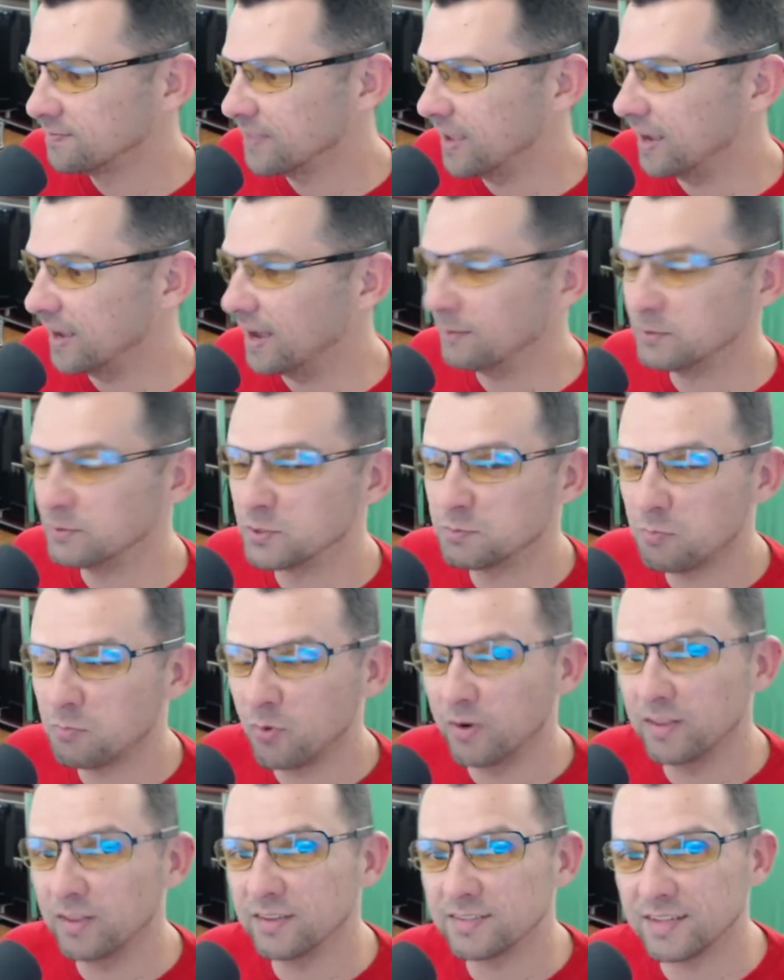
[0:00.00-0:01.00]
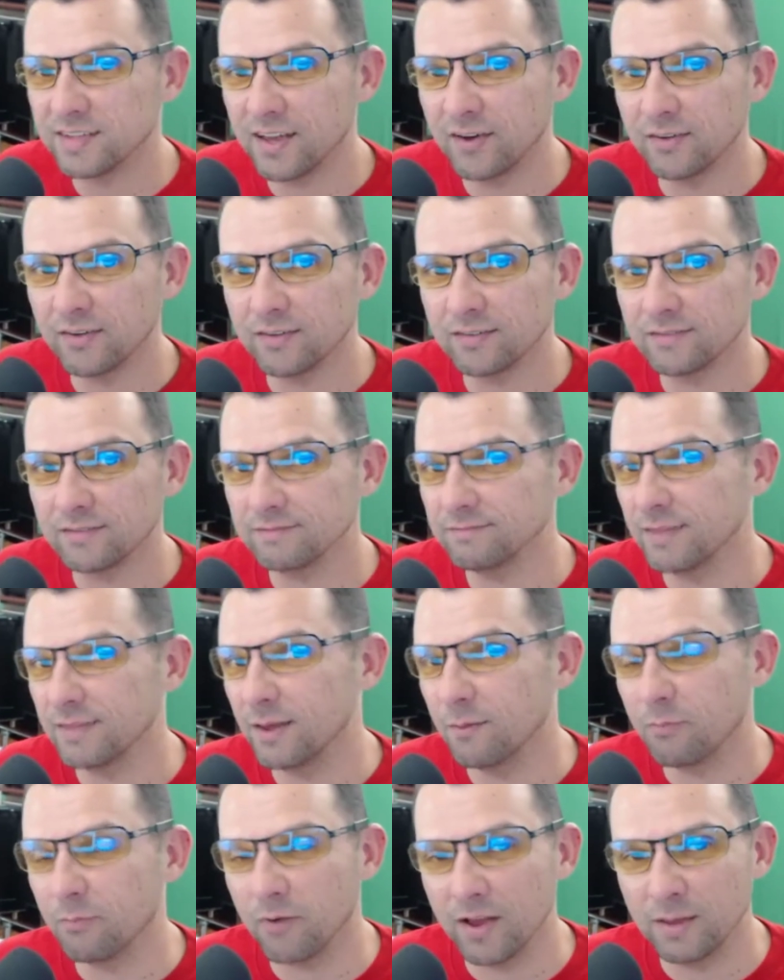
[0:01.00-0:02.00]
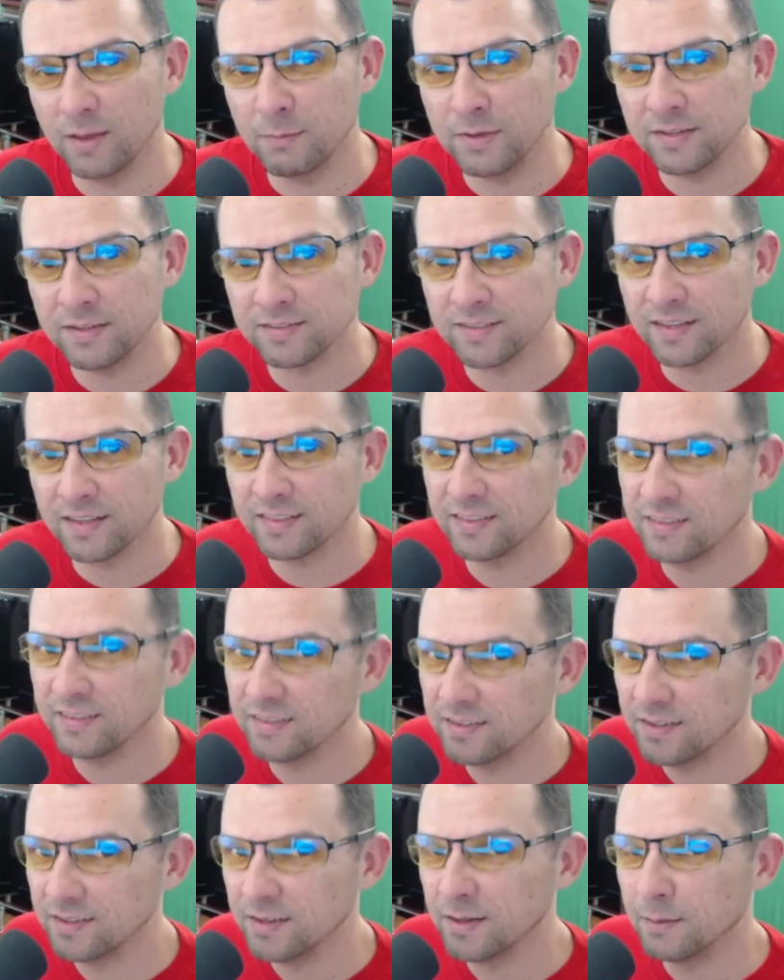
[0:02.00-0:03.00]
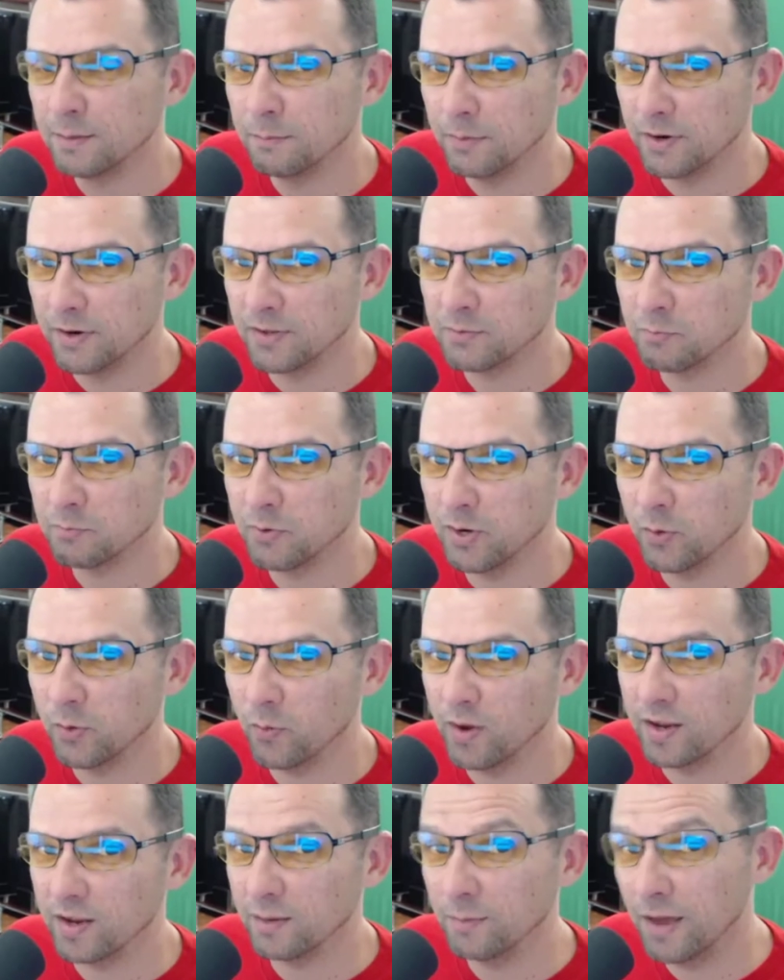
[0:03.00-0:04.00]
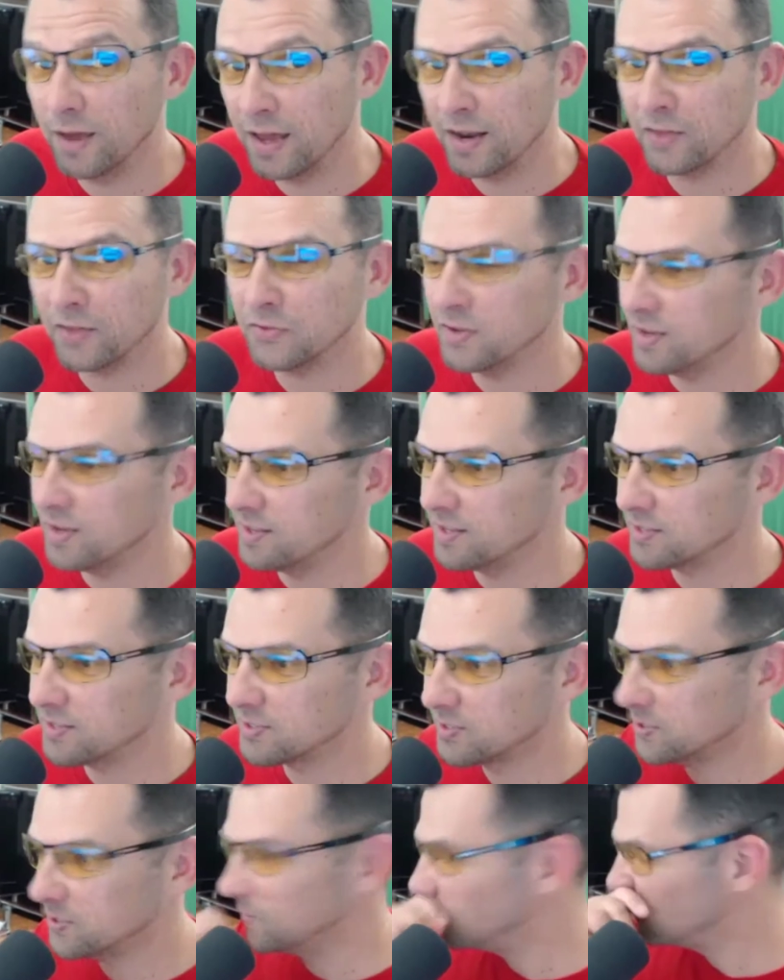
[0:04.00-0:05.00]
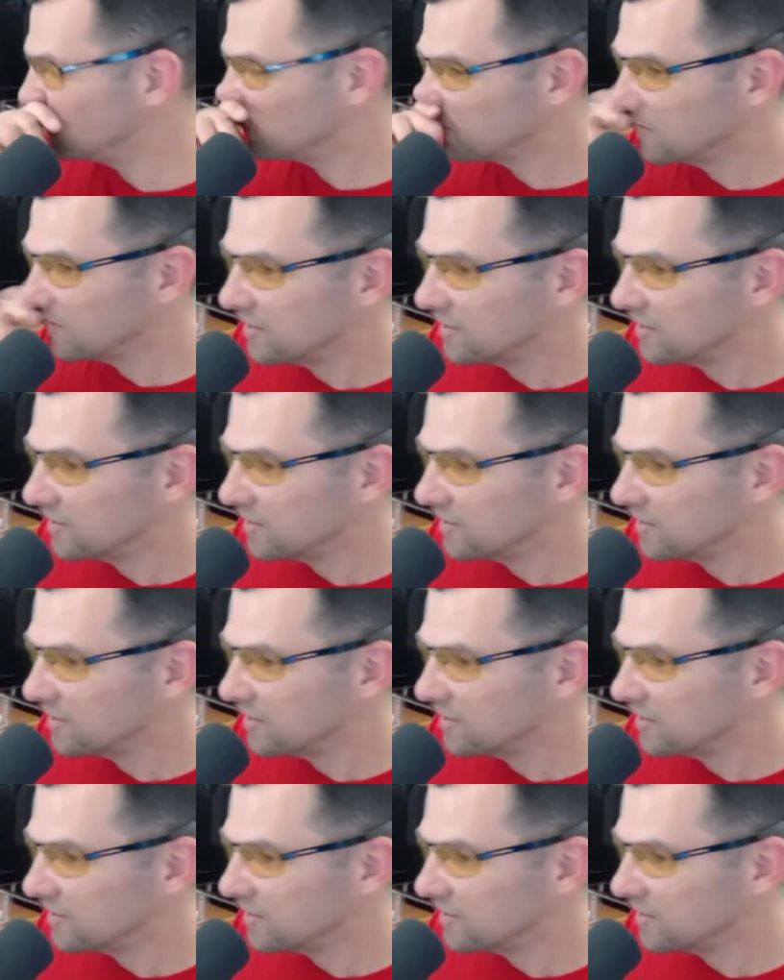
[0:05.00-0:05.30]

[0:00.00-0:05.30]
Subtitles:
Hey, I'm just pointing this out. It probably means nothing, but it's pretty random. And I'll tell you this too.